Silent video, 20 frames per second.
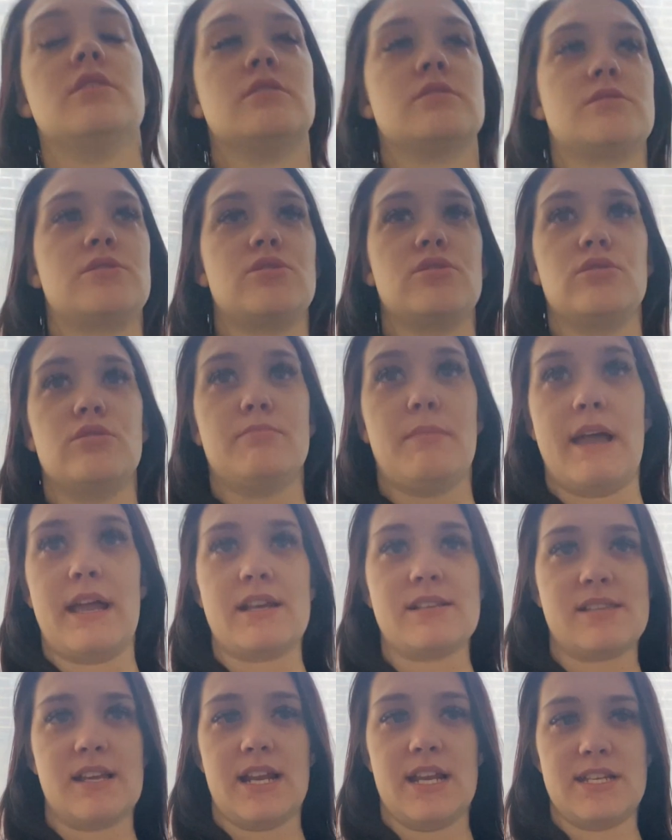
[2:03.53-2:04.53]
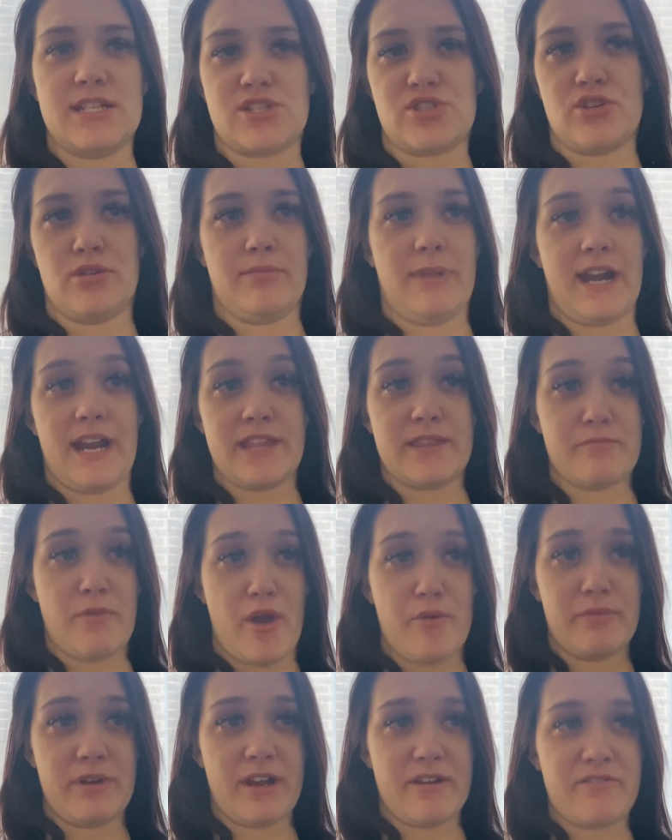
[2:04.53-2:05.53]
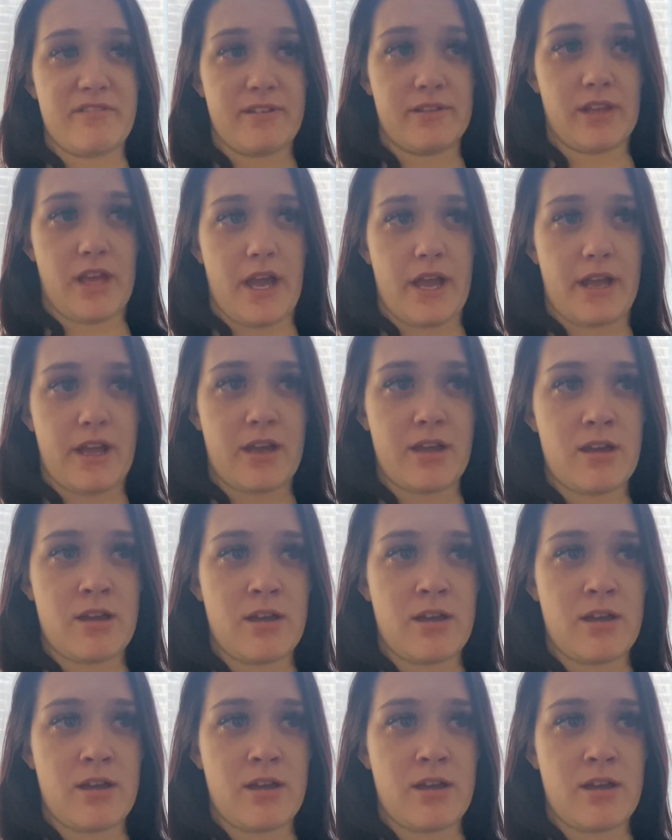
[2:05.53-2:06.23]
to make us any additional money at the moment. I feel like